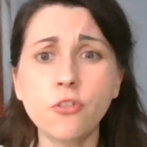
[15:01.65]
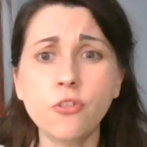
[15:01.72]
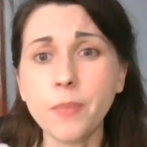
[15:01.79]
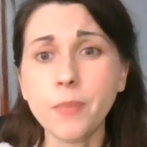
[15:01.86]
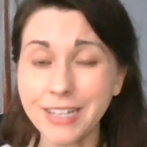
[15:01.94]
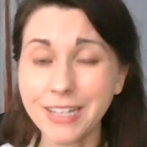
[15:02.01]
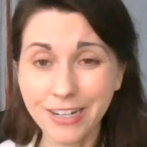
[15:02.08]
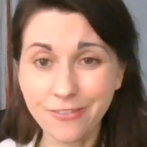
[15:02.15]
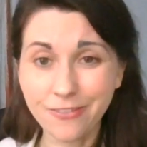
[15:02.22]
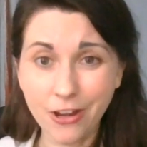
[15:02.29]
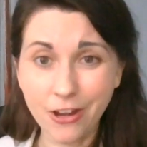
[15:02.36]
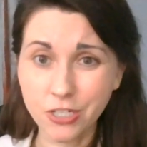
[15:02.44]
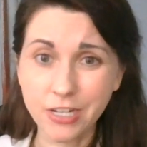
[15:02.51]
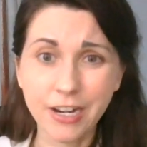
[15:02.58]
identity
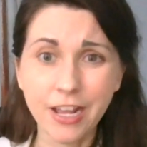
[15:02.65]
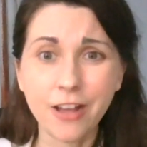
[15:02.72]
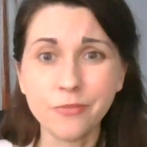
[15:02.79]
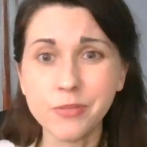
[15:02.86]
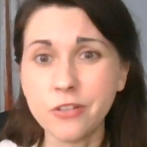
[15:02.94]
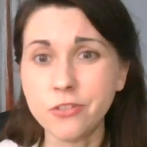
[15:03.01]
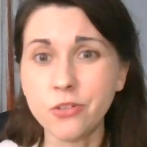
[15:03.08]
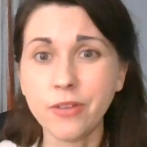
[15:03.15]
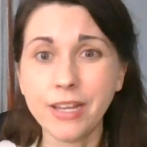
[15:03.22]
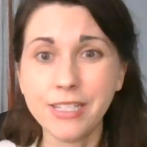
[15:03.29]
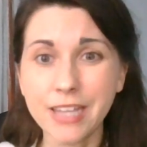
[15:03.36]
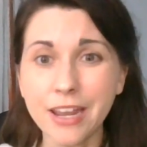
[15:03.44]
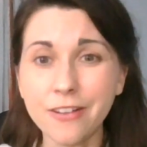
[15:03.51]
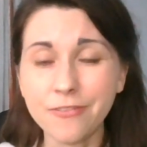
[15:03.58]
function. It helps you to
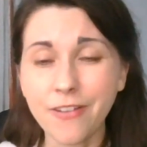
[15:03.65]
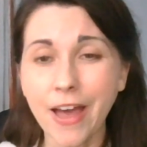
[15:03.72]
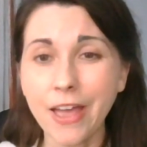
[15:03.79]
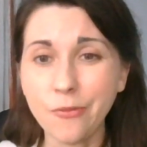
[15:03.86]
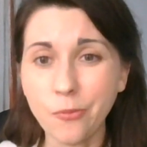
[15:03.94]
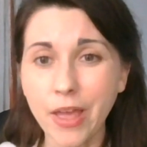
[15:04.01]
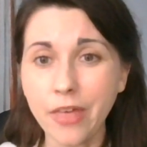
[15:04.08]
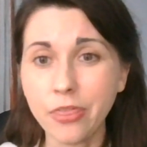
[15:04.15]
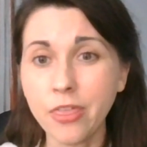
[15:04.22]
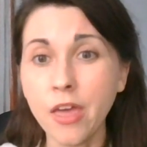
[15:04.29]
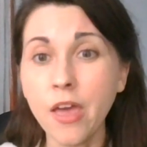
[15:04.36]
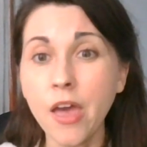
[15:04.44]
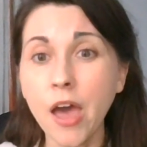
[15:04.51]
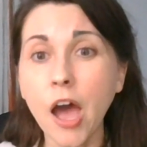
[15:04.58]
identify with
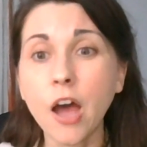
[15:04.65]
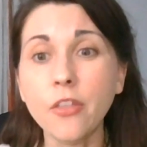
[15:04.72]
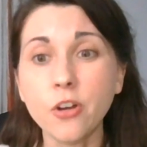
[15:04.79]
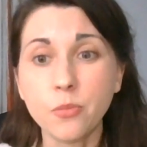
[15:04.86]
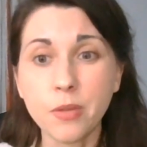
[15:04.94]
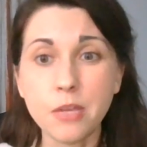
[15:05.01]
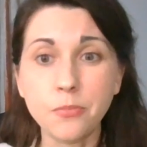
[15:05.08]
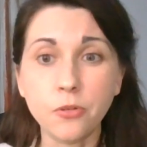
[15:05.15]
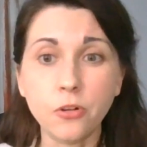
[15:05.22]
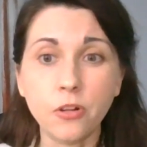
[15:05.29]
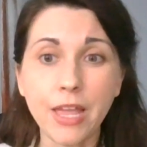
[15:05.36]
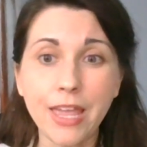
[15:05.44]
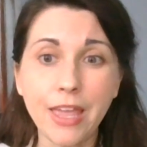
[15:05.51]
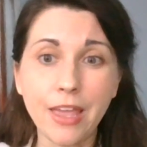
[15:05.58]
other
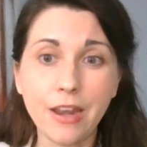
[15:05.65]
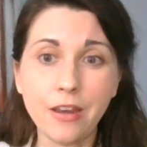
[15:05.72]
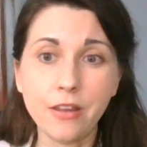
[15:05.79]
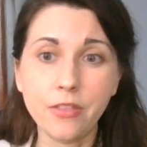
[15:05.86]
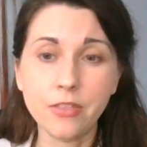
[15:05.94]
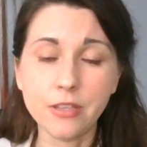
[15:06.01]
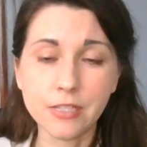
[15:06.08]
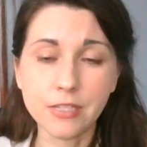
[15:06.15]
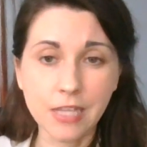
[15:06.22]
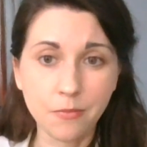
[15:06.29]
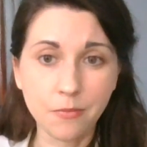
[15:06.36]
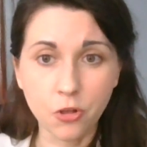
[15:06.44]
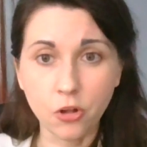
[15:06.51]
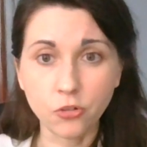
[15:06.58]
people in the
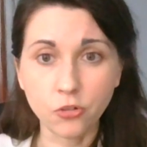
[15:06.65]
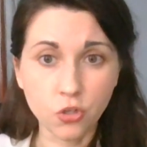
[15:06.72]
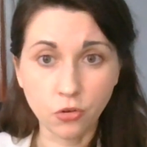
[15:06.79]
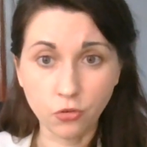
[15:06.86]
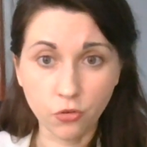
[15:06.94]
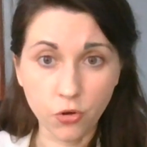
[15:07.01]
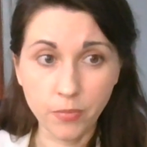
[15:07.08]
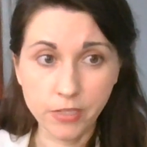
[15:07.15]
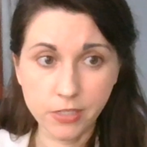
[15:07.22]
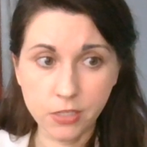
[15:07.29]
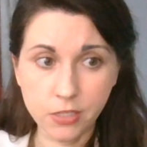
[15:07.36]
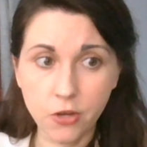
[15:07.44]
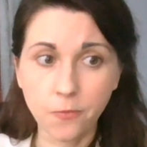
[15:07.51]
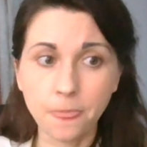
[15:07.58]
same cultural group as
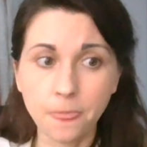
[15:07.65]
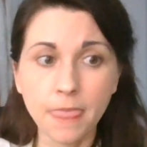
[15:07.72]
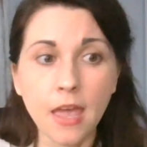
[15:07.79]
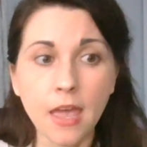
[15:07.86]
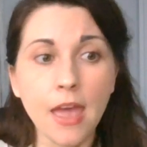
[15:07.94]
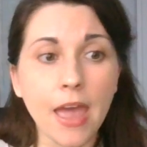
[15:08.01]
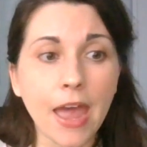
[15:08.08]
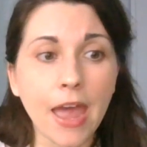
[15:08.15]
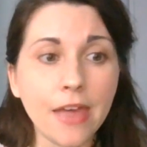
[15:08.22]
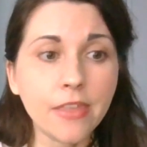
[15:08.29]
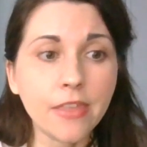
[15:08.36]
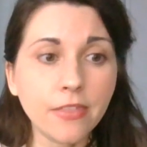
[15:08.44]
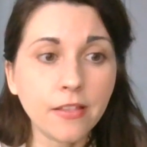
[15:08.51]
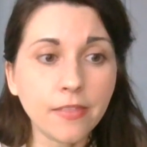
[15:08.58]
you. And
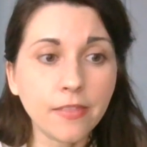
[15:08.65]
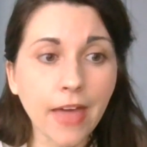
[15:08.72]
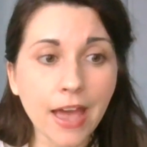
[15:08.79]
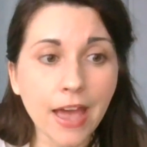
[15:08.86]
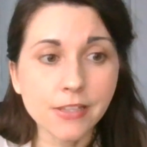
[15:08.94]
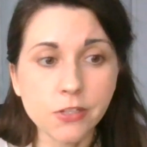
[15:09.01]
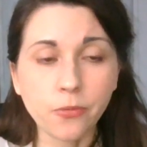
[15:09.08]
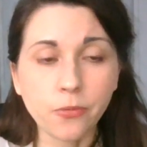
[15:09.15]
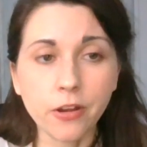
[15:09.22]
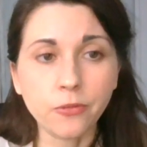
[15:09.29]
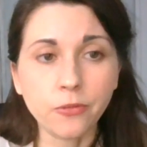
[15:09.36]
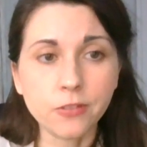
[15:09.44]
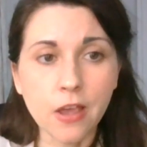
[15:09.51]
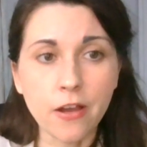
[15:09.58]
then the last one
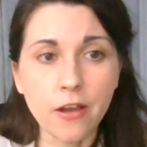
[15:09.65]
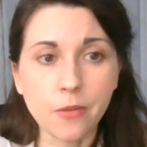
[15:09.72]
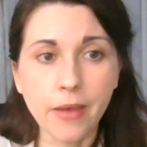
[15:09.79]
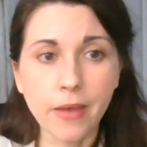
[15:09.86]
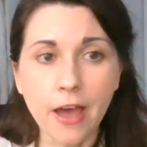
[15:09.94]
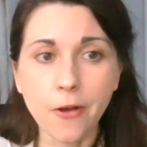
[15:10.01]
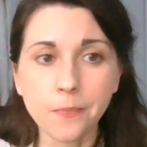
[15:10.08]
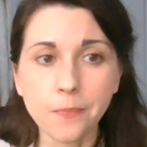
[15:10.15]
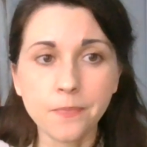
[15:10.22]
we'll talk about